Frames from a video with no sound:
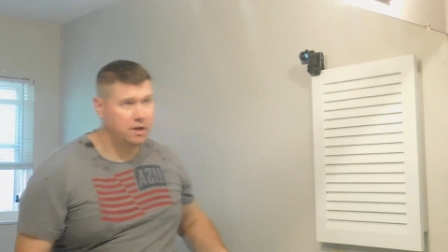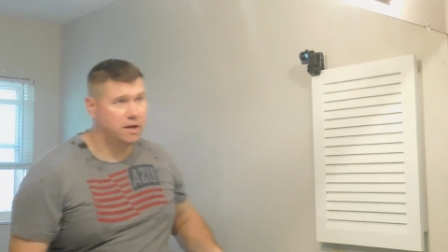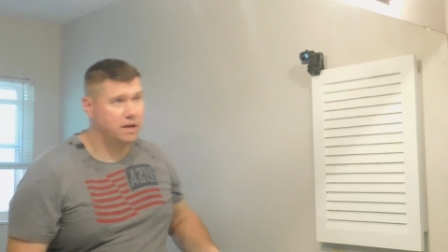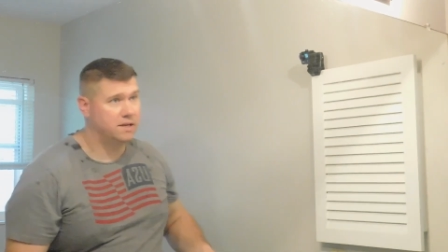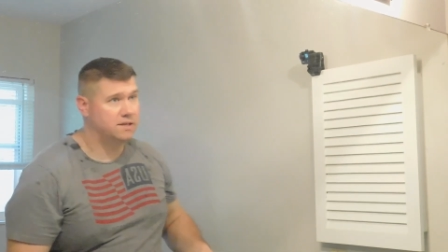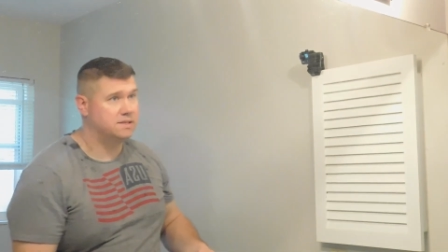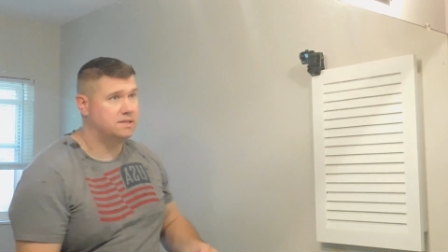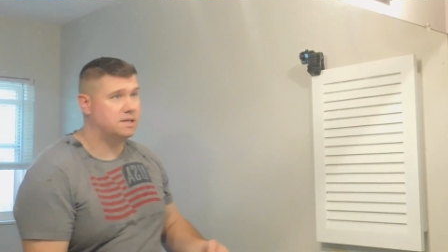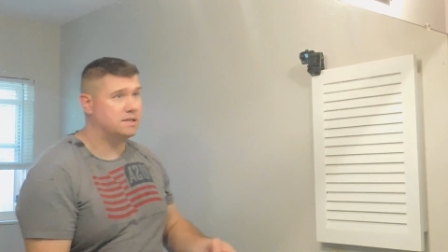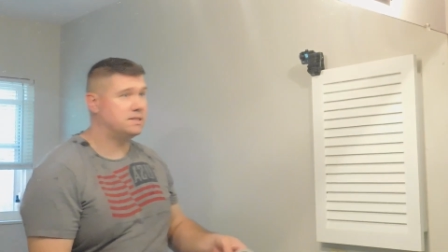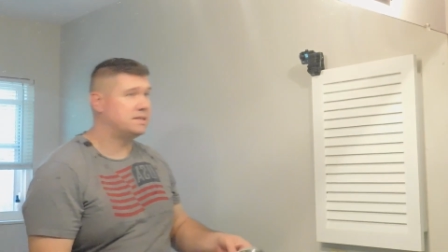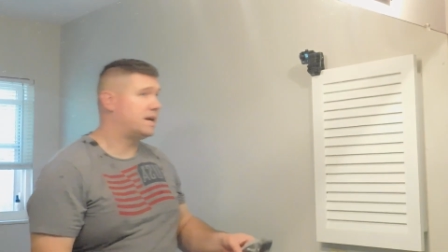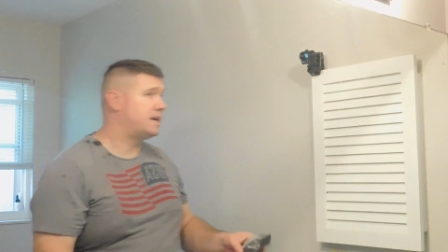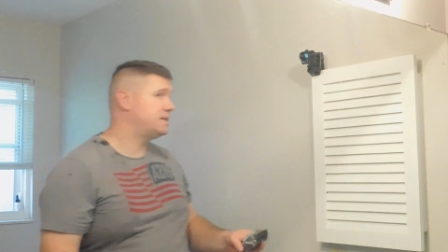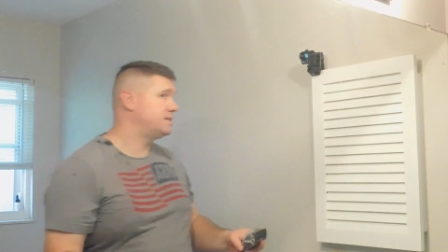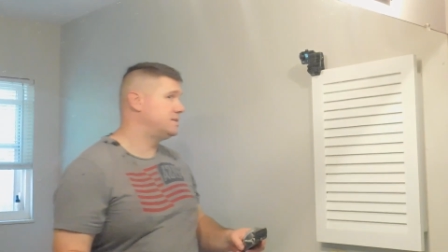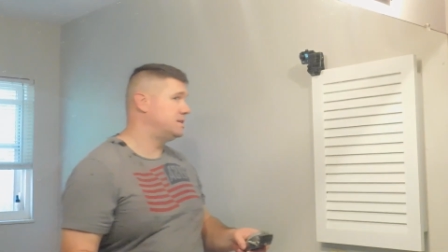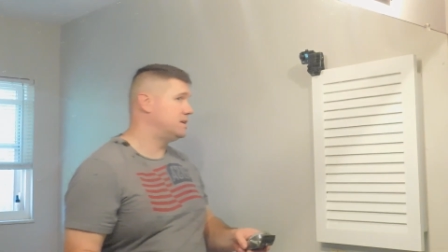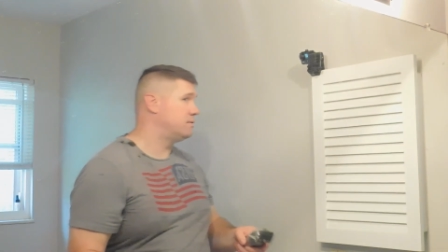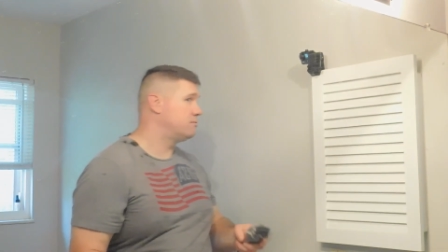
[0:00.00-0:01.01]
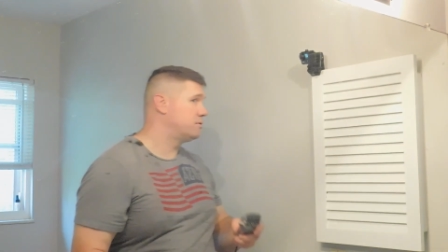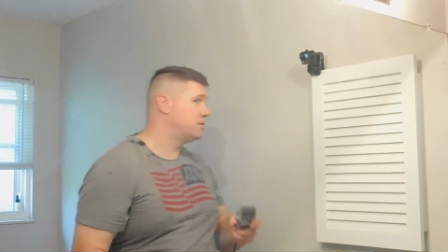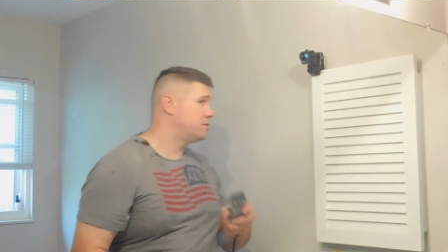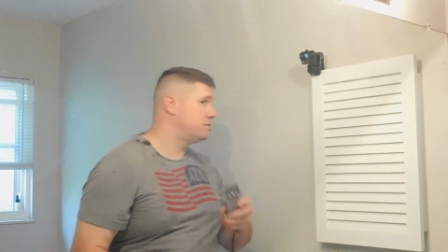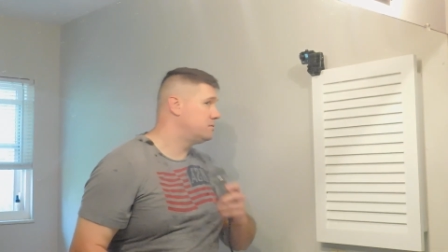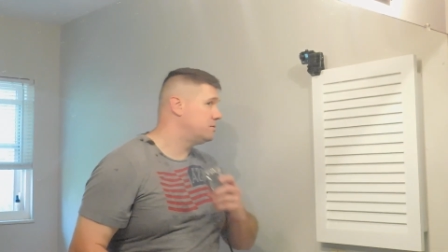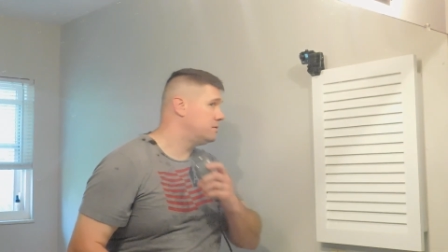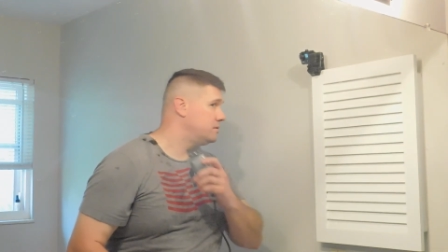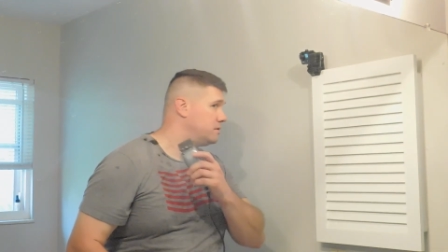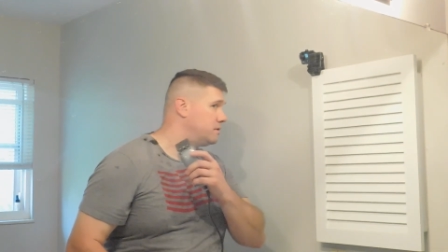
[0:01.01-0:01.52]
is, since I
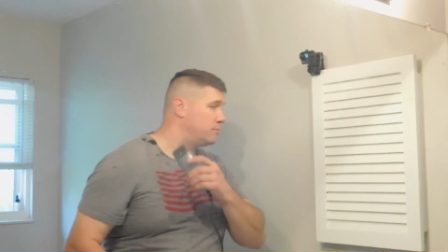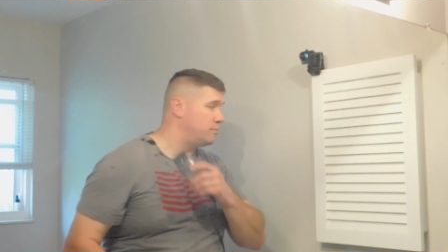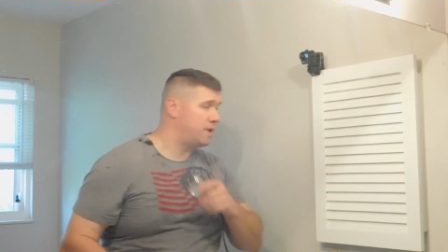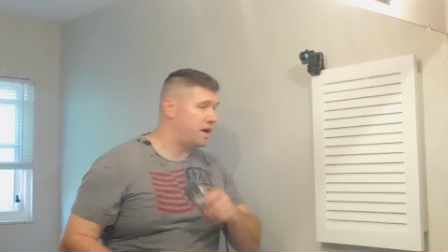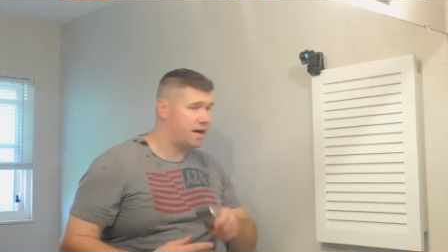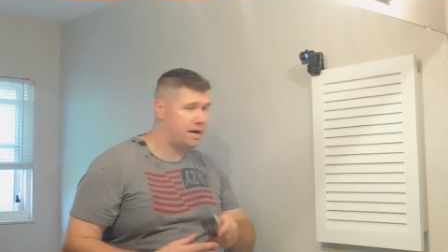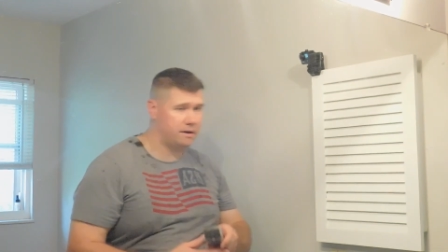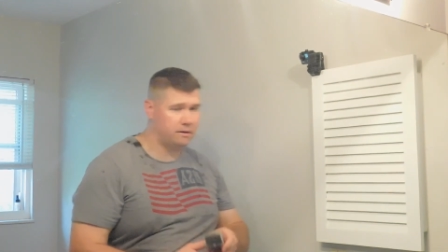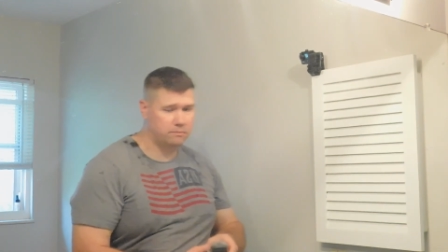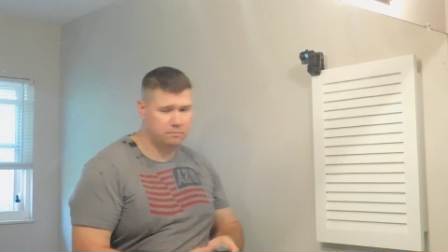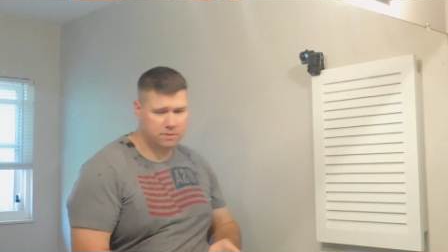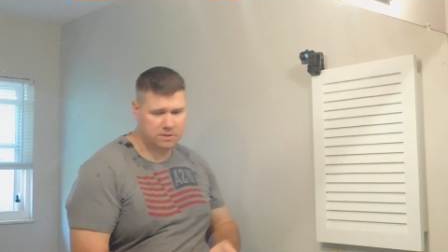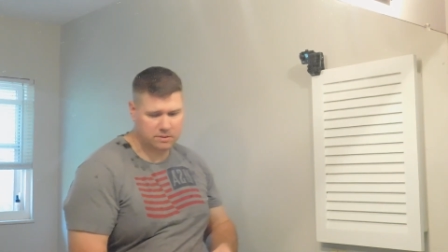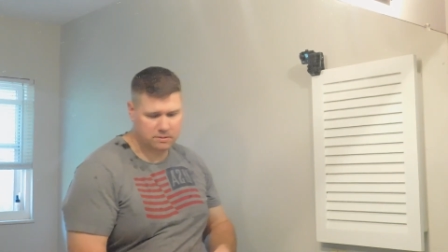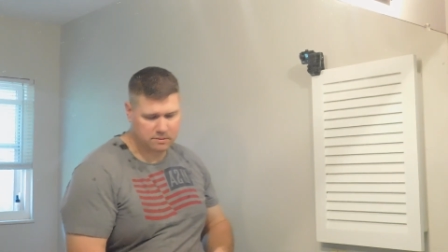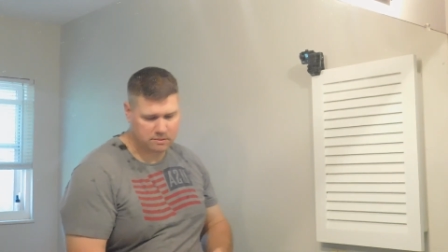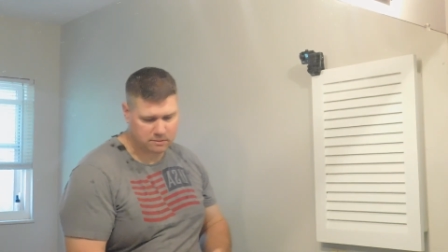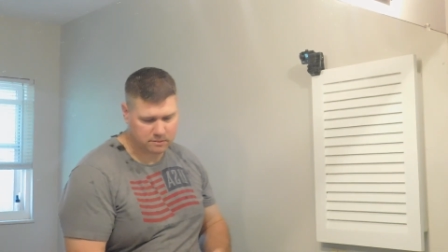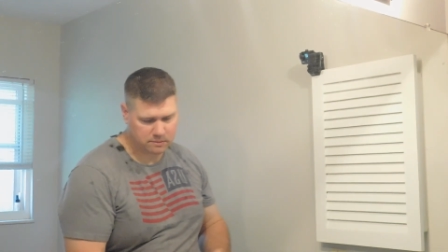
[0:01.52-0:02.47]
zeroed the bottoms,